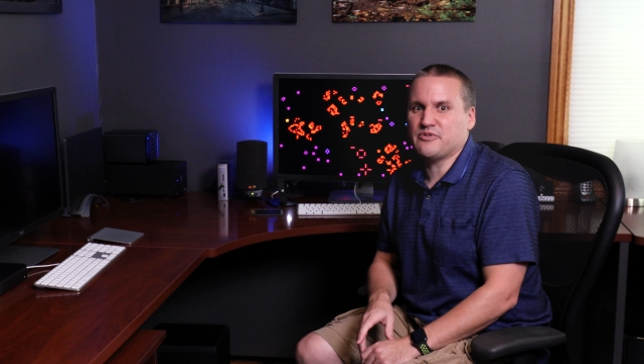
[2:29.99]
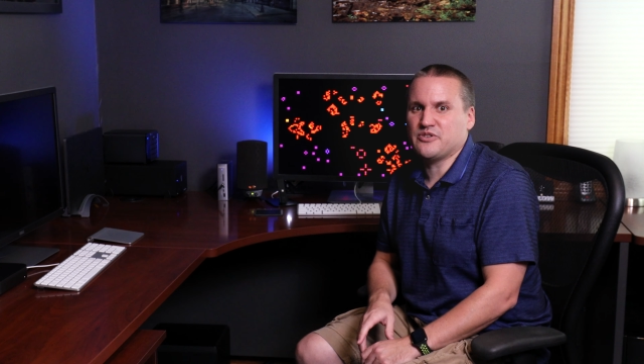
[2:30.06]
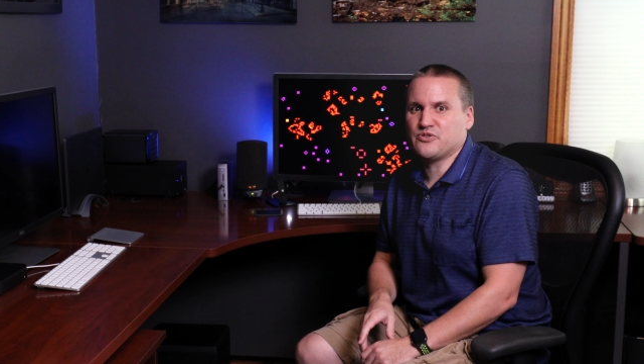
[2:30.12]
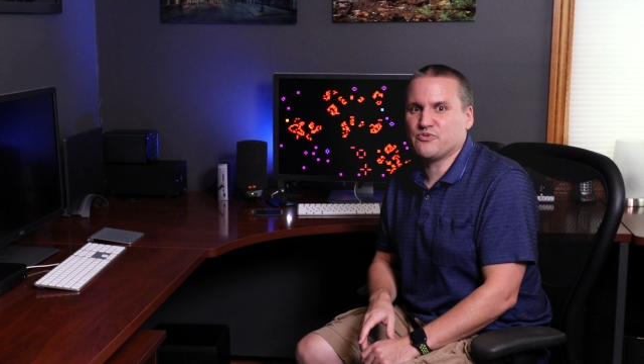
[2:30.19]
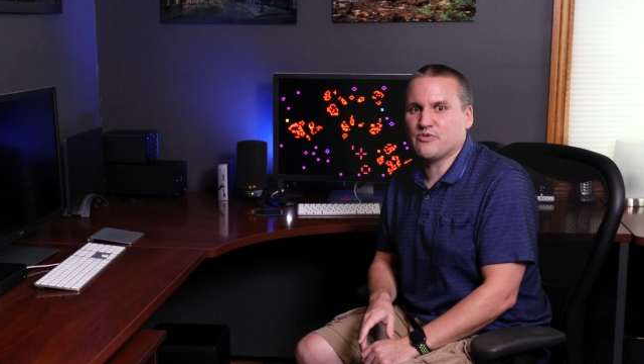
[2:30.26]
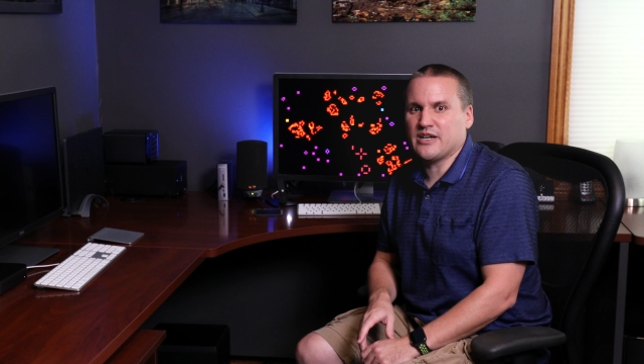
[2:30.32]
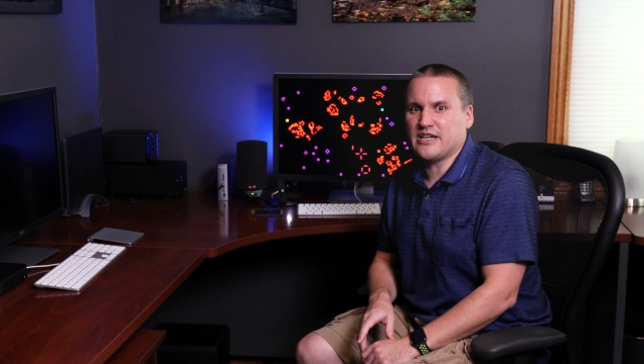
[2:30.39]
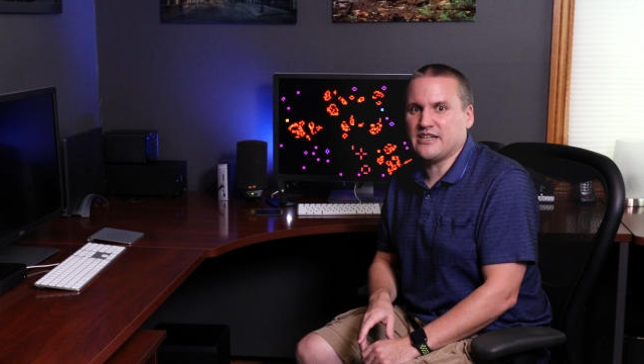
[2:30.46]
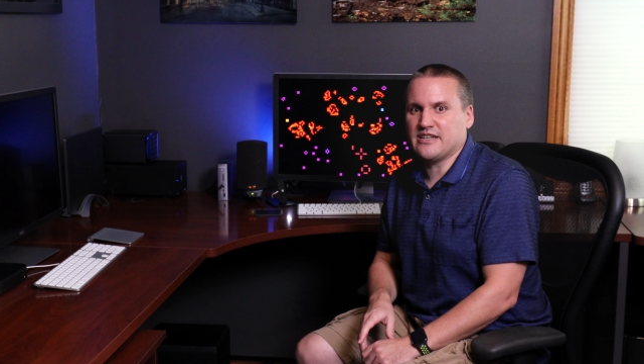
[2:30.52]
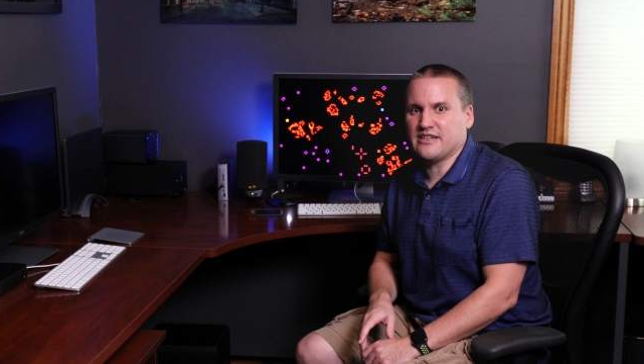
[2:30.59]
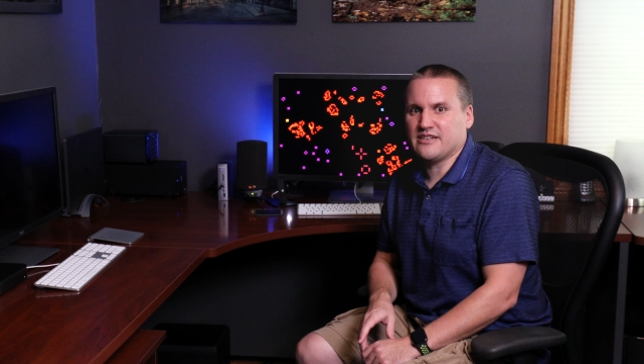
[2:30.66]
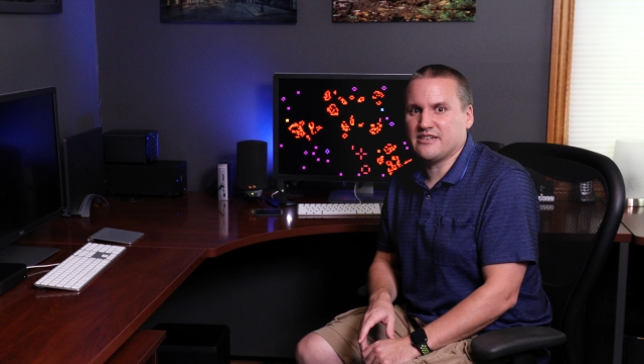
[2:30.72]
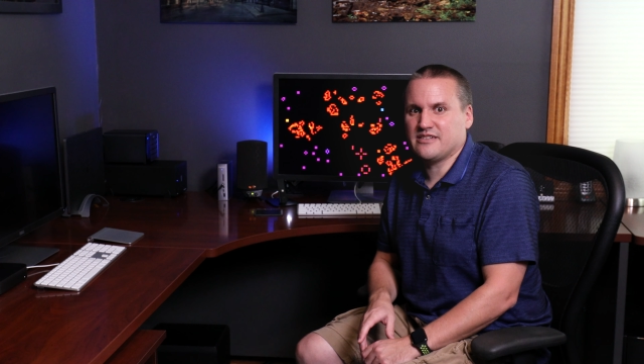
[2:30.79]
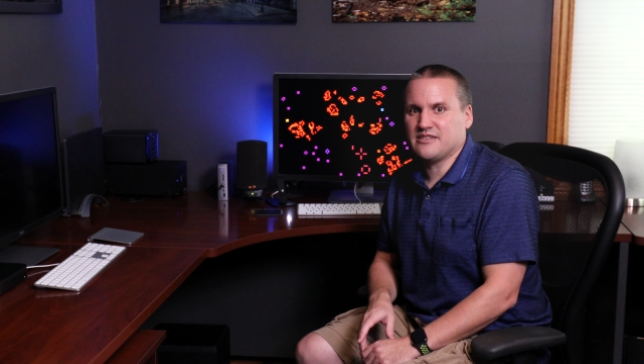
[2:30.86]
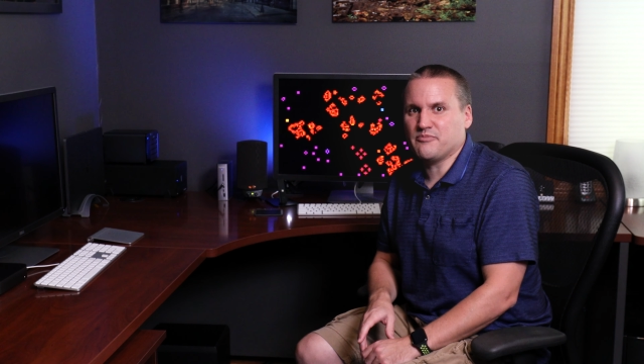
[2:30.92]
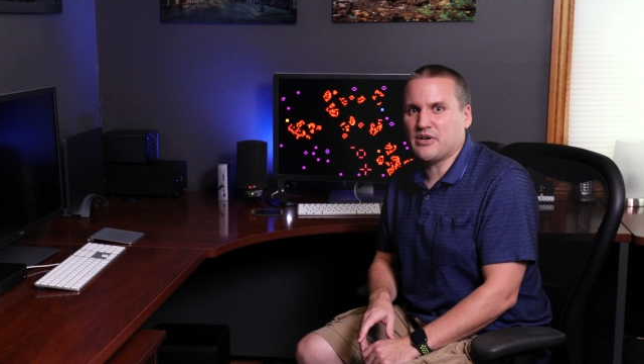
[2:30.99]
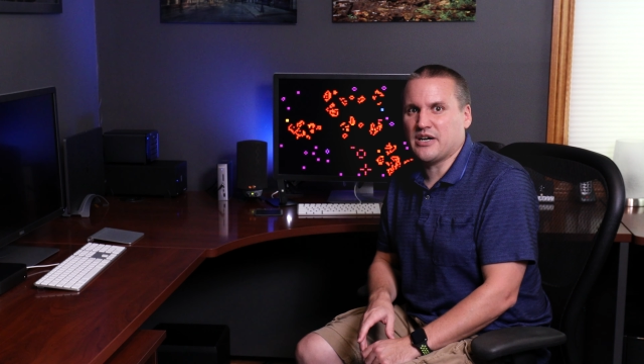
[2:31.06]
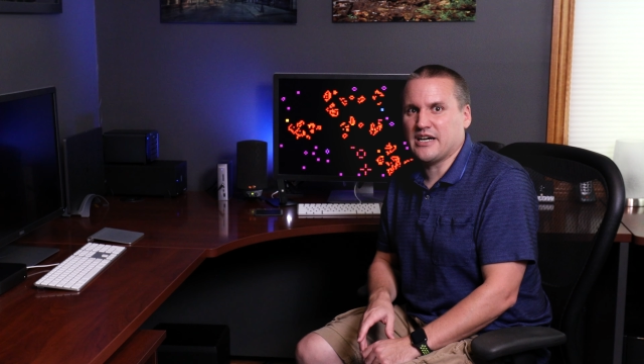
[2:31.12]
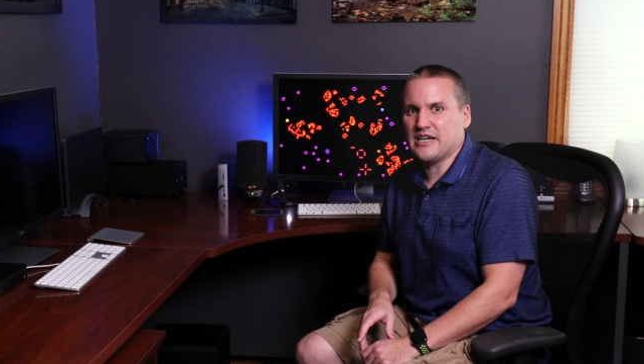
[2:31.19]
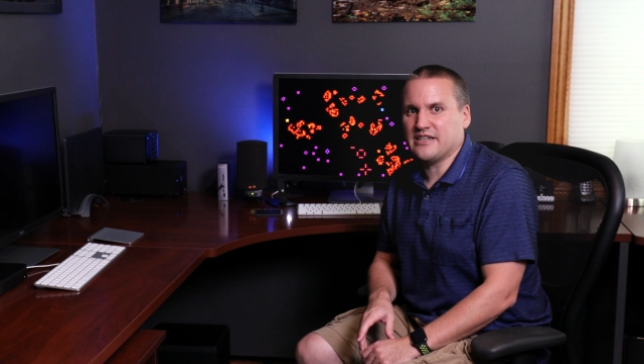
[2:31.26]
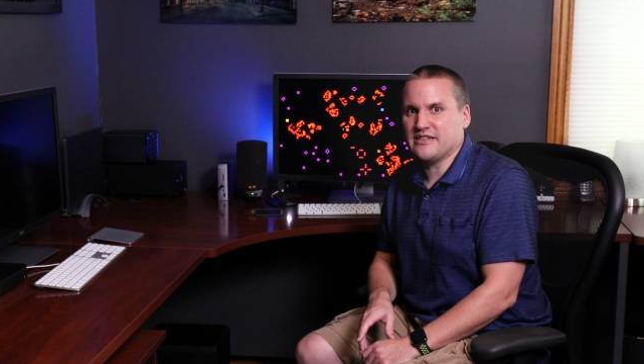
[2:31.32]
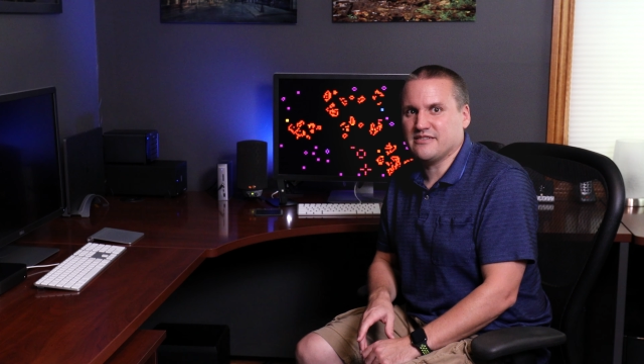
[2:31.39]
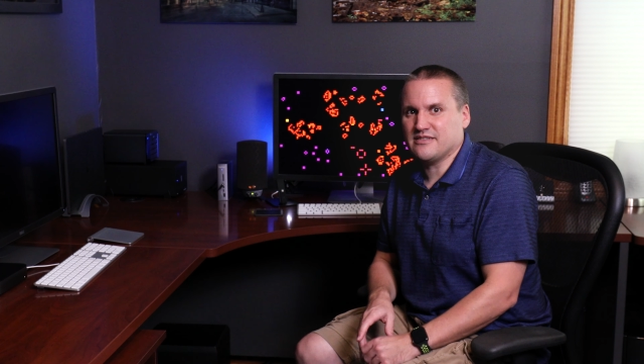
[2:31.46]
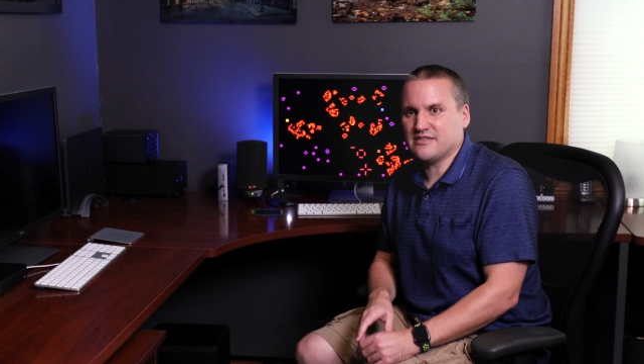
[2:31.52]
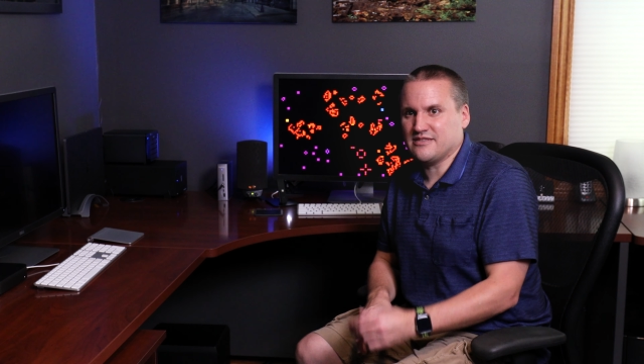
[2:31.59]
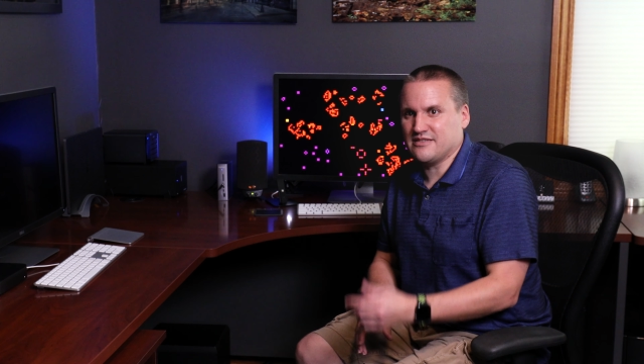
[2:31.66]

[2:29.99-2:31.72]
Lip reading: was ready to buy